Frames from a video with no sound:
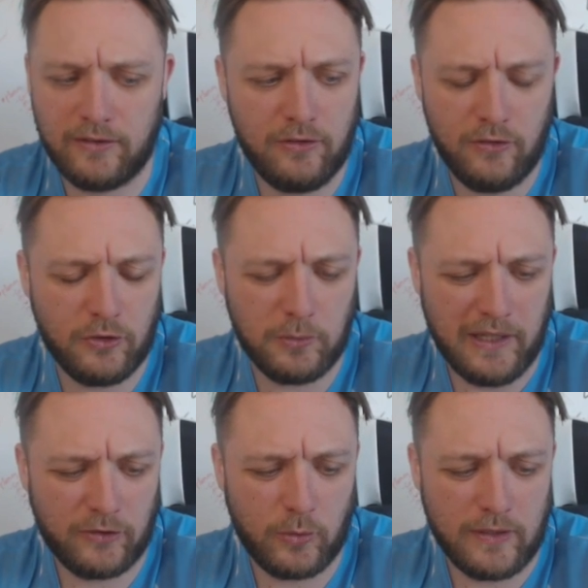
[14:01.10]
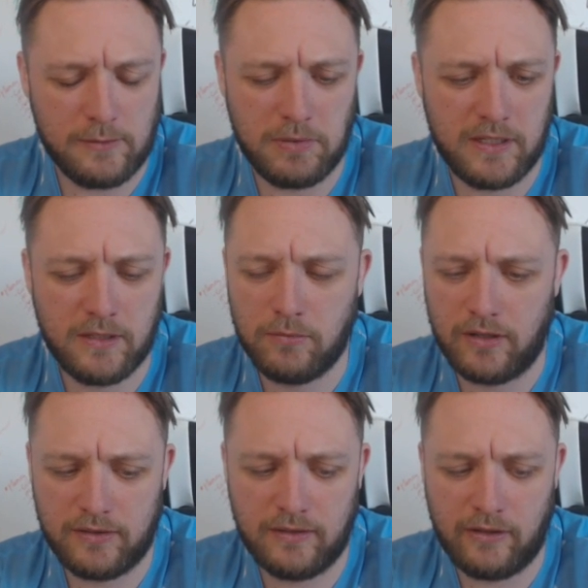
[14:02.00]
It used to be like 20p, but
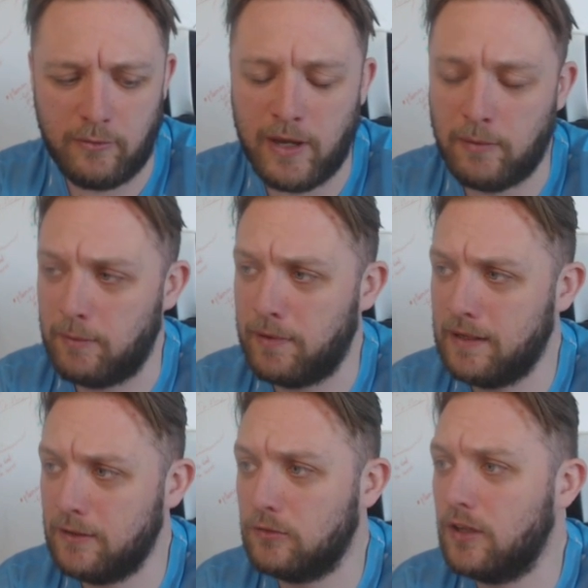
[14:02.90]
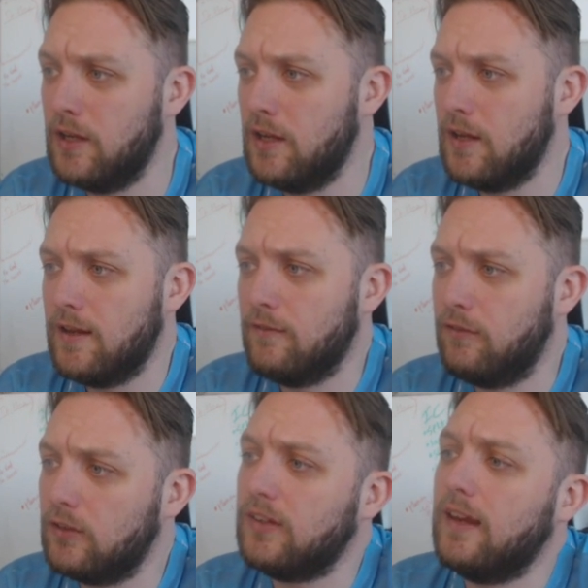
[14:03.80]
I think now it might be £1.
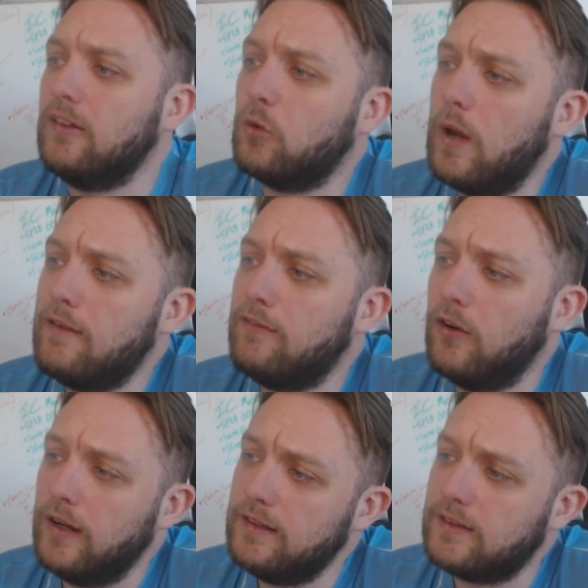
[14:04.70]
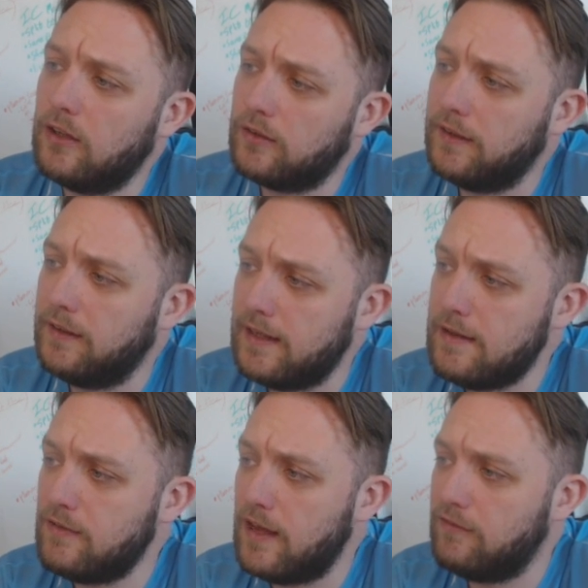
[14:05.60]
48 square foot interlocking
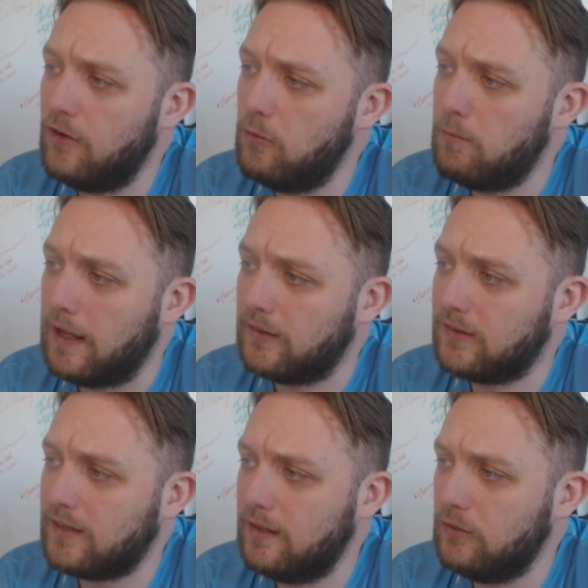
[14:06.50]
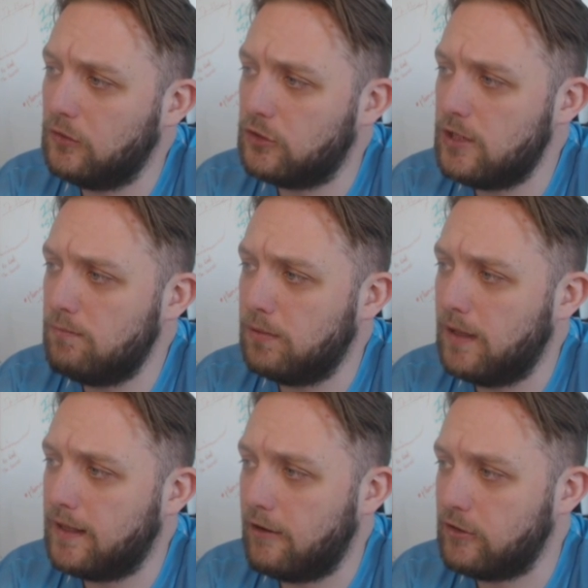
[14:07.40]
EVA foam mats, tiles, gym,
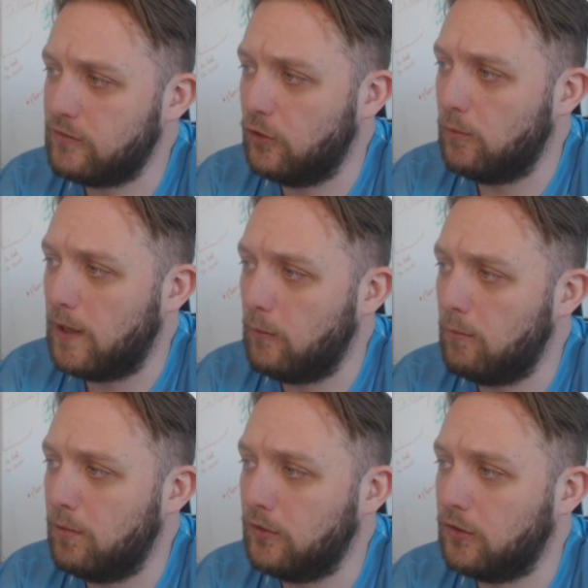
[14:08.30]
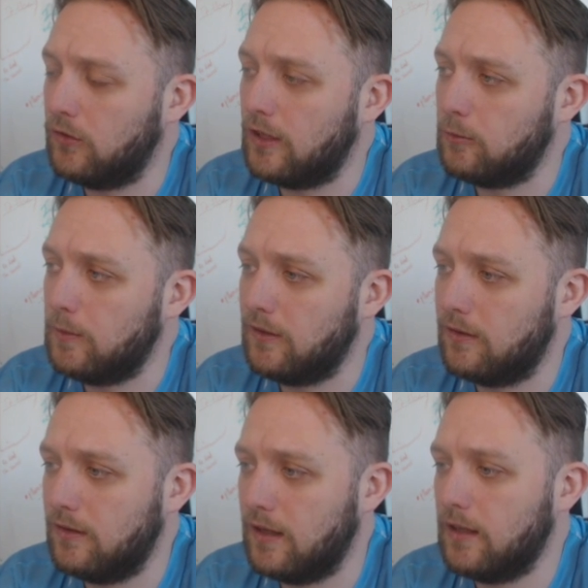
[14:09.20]
play, garage, floor mat, 1.2 centimetre
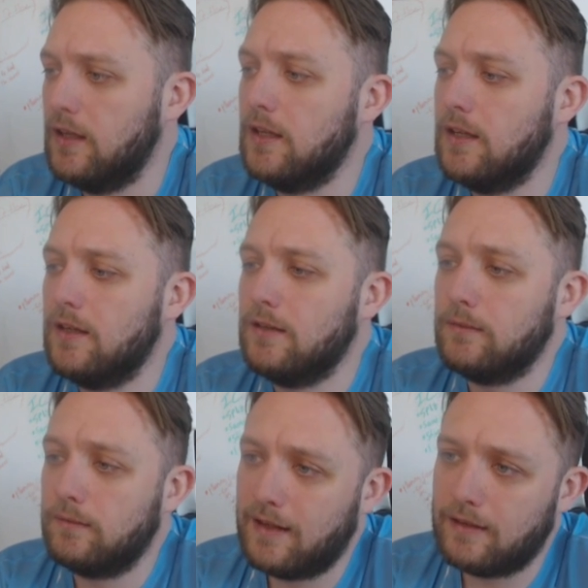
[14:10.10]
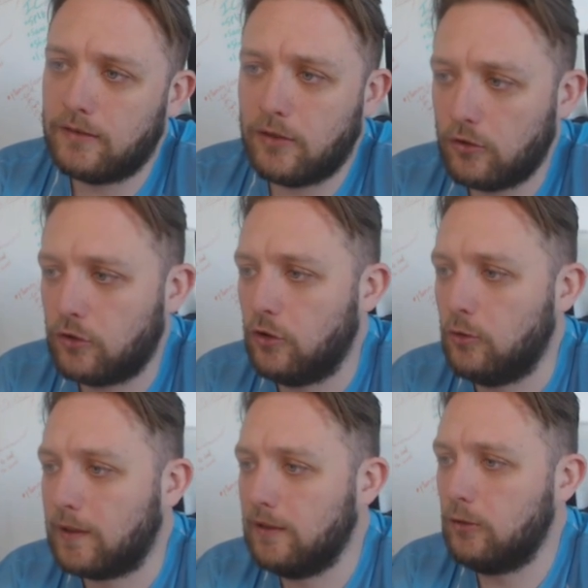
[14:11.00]
thick. That's not
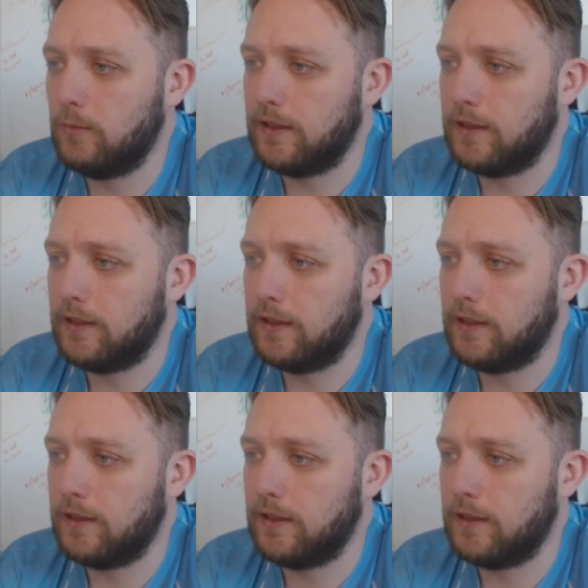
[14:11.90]
too bad. A little